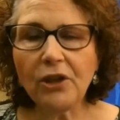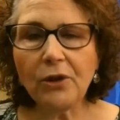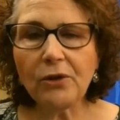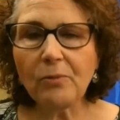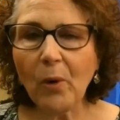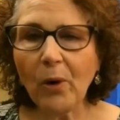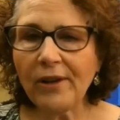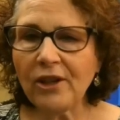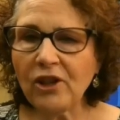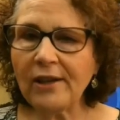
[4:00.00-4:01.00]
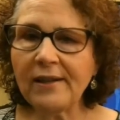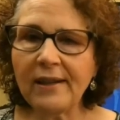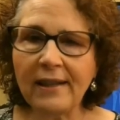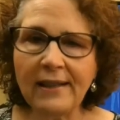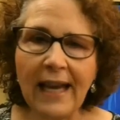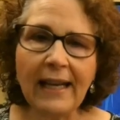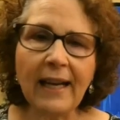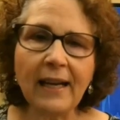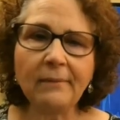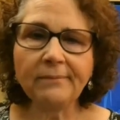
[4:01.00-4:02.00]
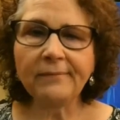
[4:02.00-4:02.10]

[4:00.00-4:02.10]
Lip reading: use more than just the data,